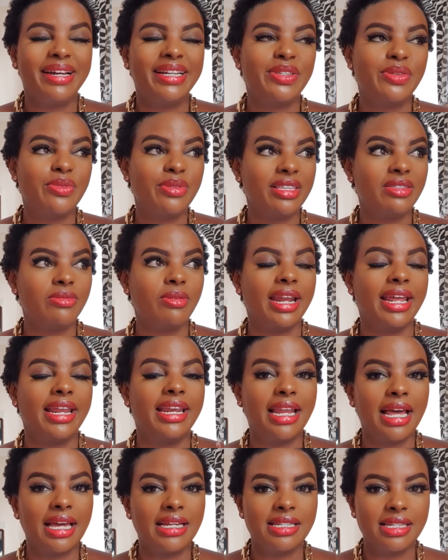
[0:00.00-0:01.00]
this one I
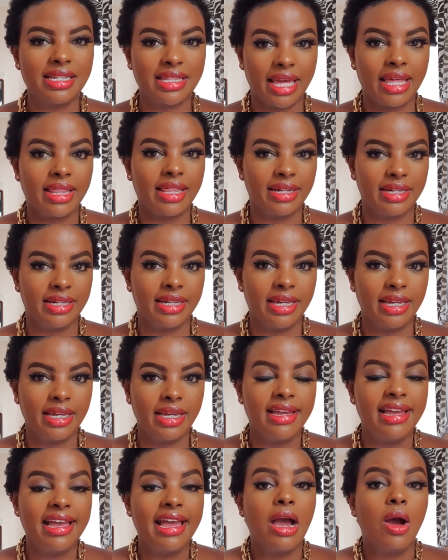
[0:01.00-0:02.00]
learned it the other day.
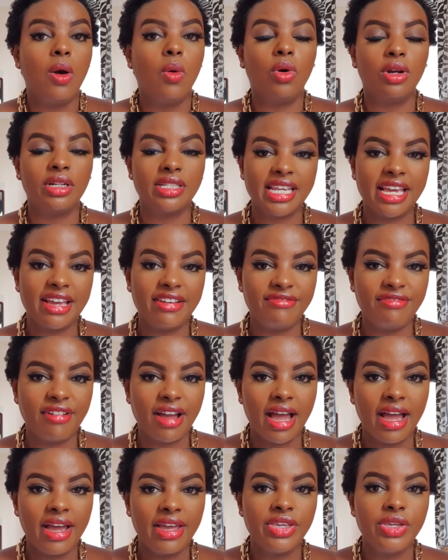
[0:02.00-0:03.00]

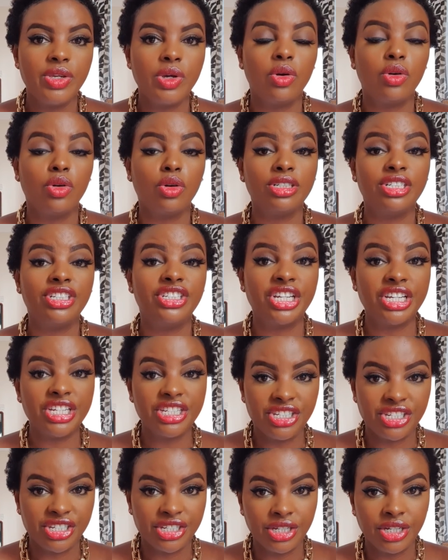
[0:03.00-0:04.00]
Whatever you're not
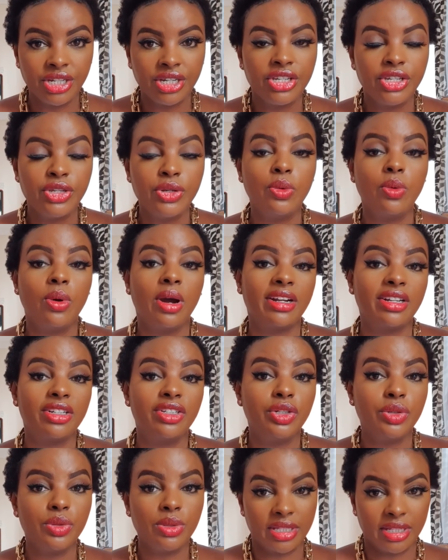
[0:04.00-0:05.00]
changing, you are
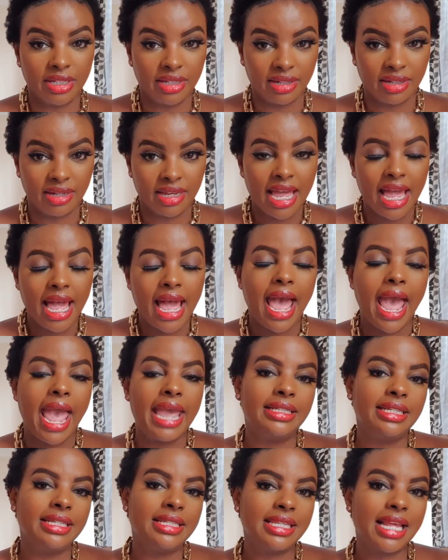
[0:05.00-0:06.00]
choosing.
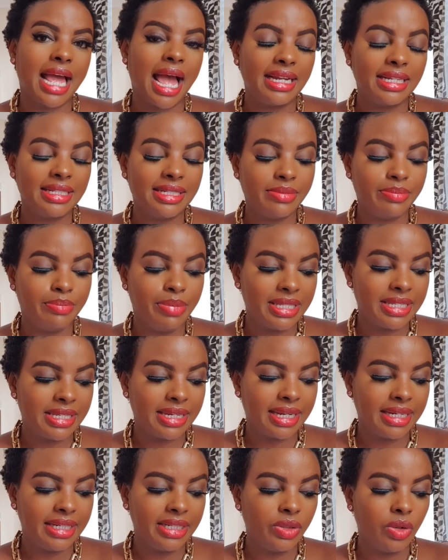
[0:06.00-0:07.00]
It's
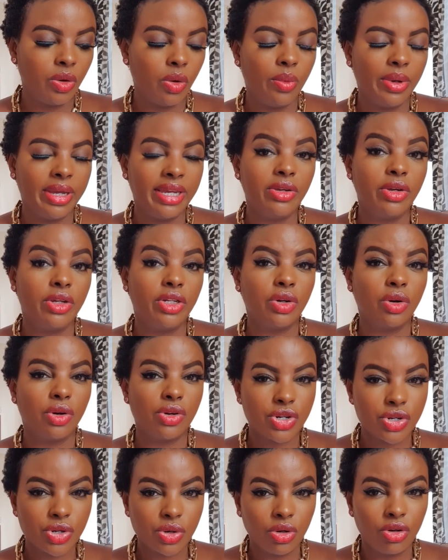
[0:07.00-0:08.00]
basically knowing you're in
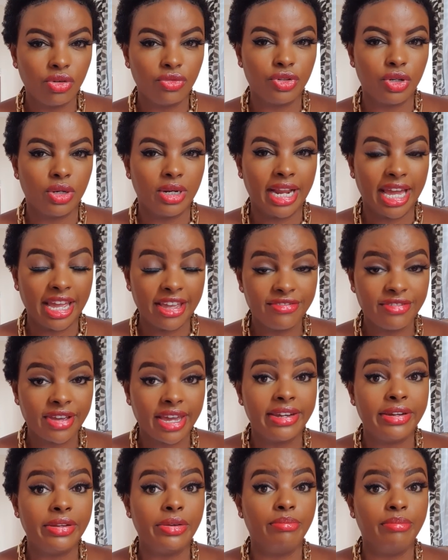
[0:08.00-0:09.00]
control of your life,
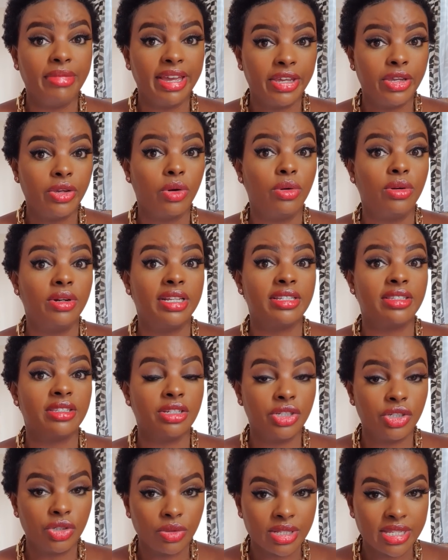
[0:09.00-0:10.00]
and you make your own
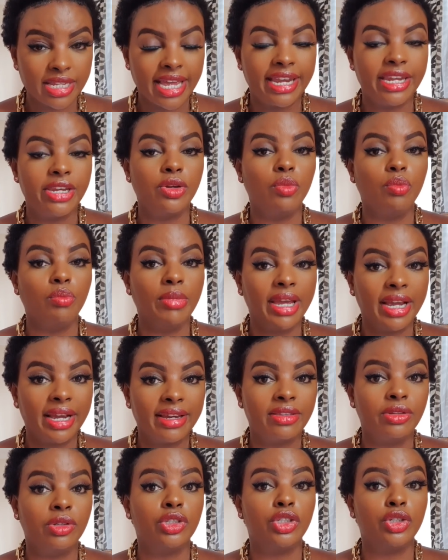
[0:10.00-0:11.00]
decisions and you make
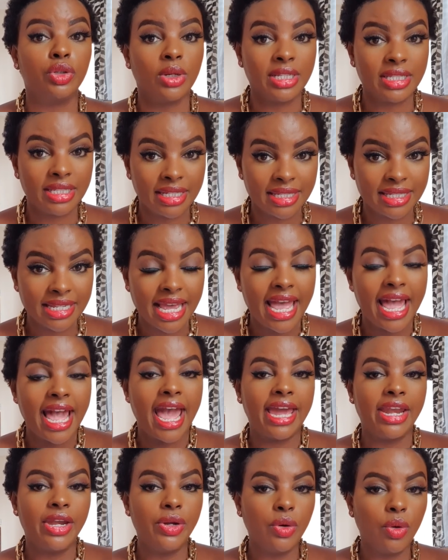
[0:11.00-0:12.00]
your choices,
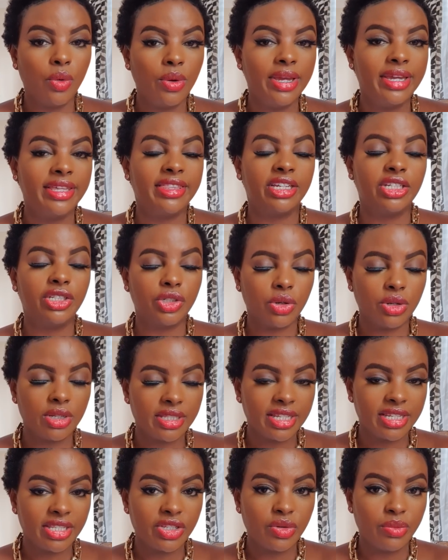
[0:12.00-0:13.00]
and knowing the
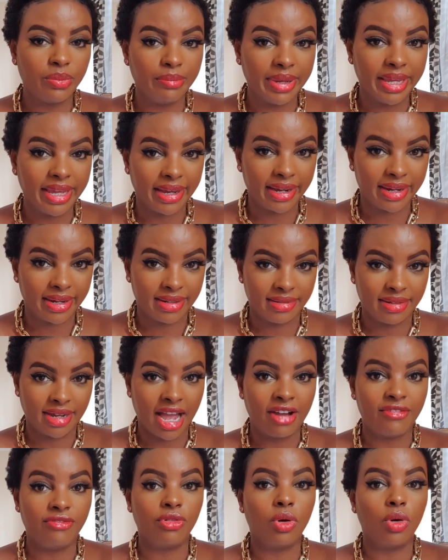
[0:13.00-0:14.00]
choices you make
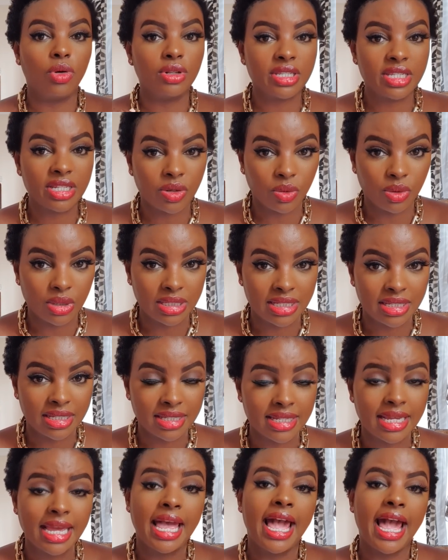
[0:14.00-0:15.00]
have
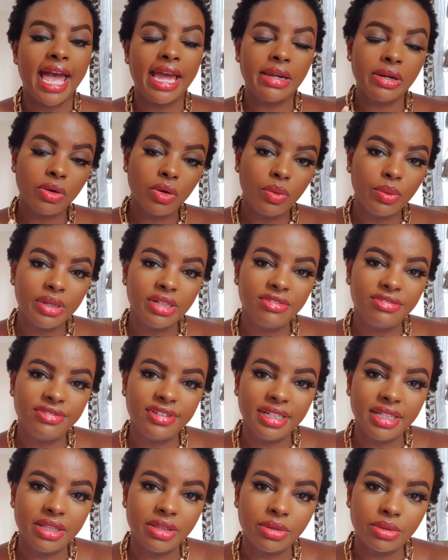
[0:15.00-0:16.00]
consequences. And who will
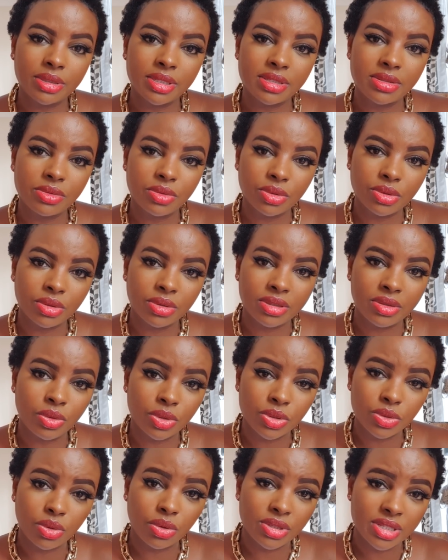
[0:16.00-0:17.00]
feel
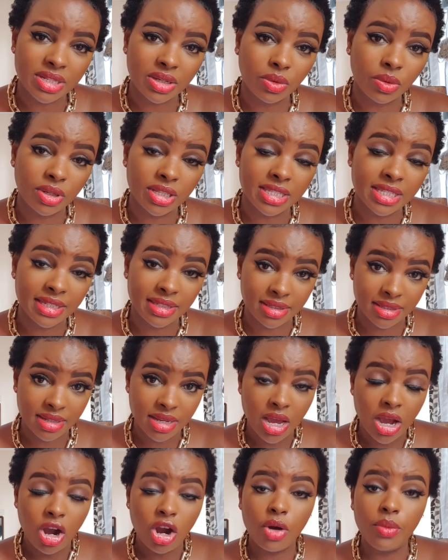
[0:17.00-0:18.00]
those consequences?
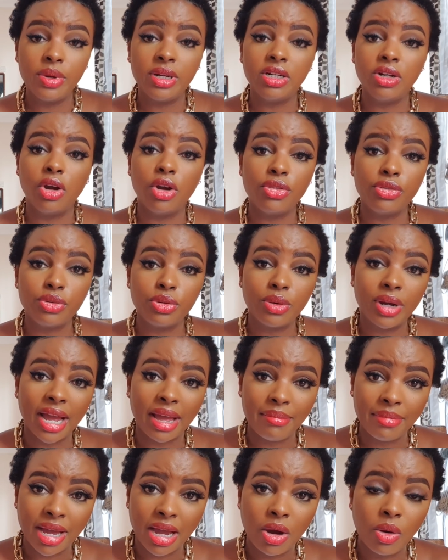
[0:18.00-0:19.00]
Who will go through
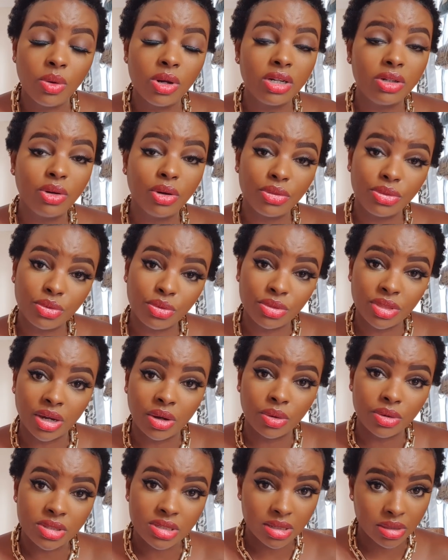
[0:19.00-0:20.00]
karma? Who will go through the
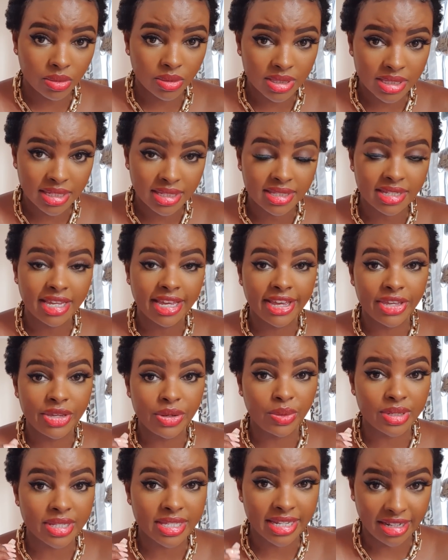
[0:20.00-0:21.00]
consequences?
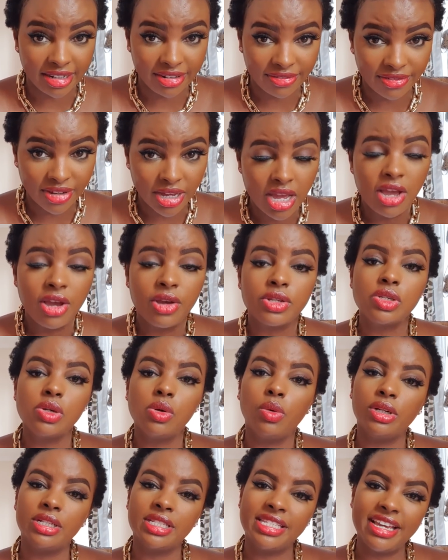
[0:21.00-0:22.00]
Yourself. So
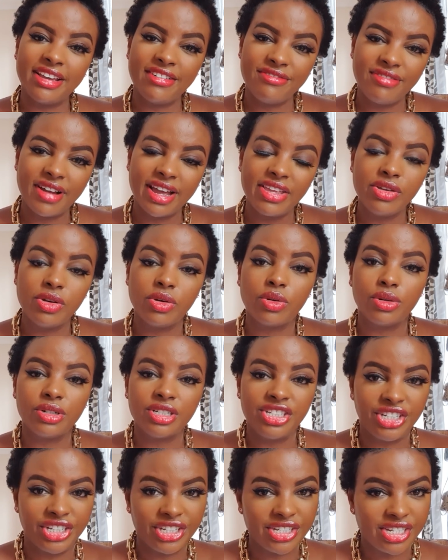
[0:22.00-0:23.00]
whatever you're not
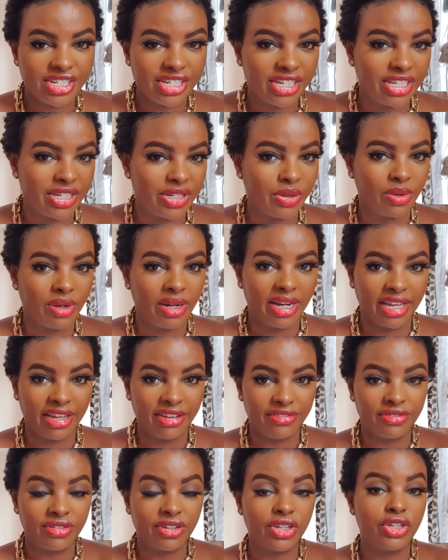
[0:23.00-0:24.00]
changing in your
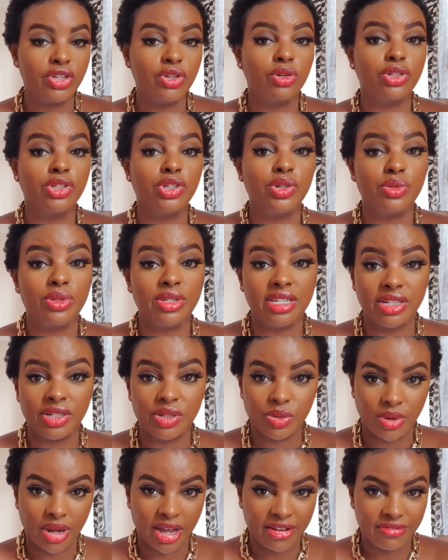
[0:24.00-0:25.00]
life, you're choosing
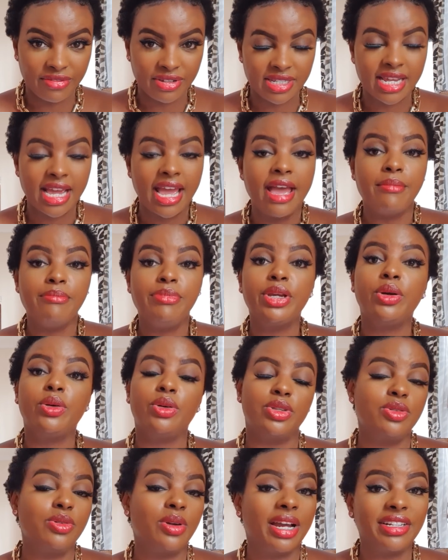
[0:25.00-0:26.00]
to have it,
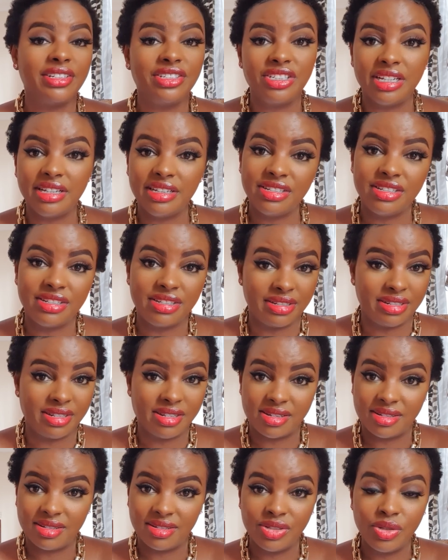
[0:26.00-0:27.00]
because you can change
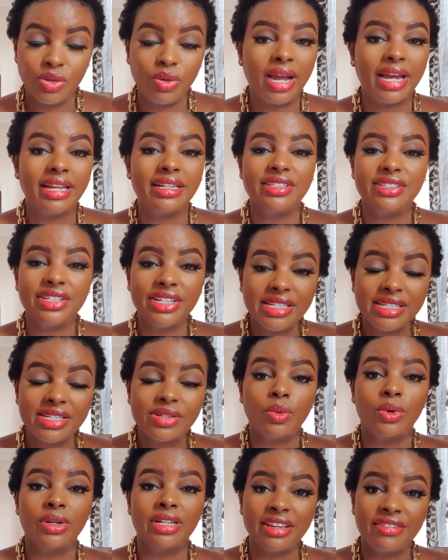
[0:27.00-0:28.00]
it. You can change
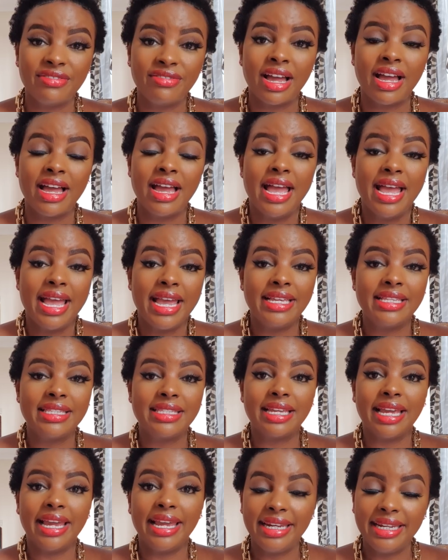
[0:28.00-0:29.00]
whatever is
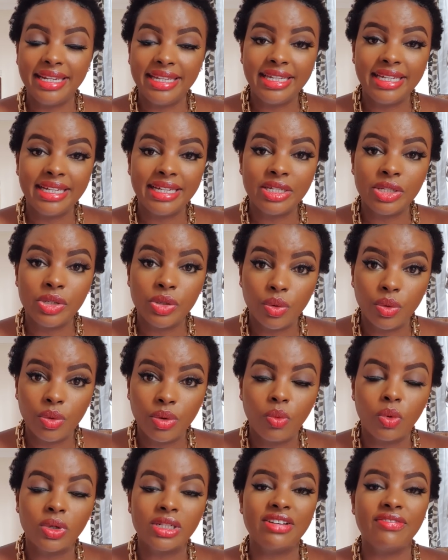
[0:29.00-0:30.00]
ailing you,
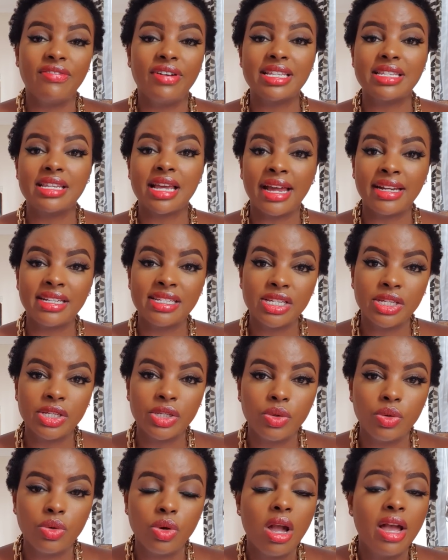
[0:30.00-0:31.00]
whatever is hurting
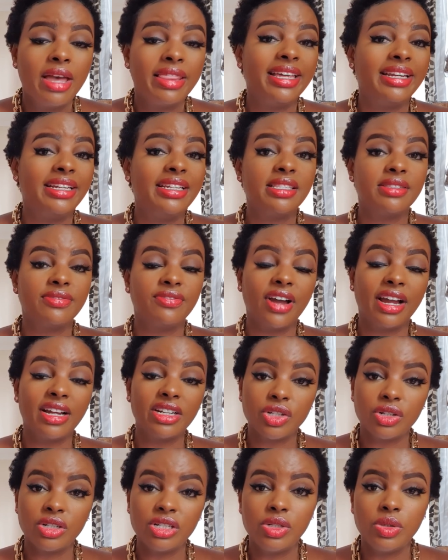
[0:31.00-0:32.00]
you, the
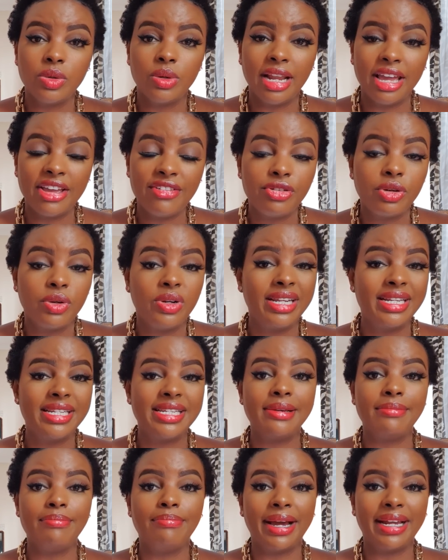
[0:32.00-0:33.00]
dysfunction in your life, your
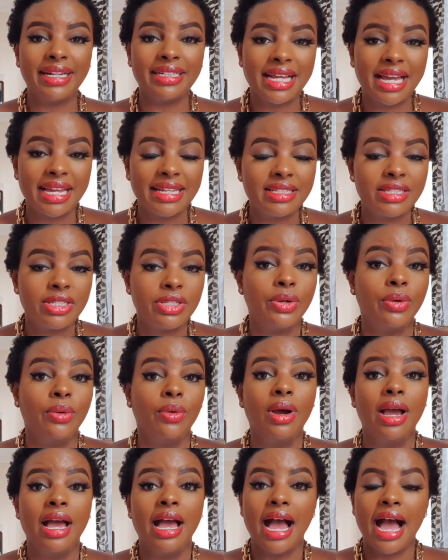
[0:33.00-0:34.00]
dating patterns, your
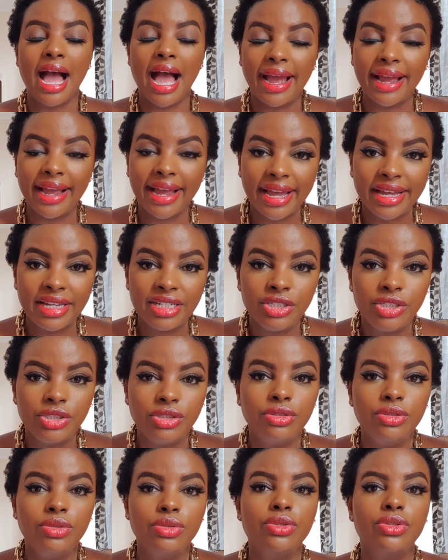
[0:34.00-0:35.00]
anger
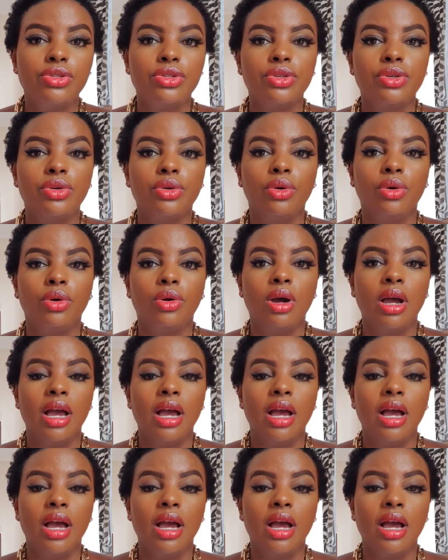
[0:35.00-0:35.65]
issues, you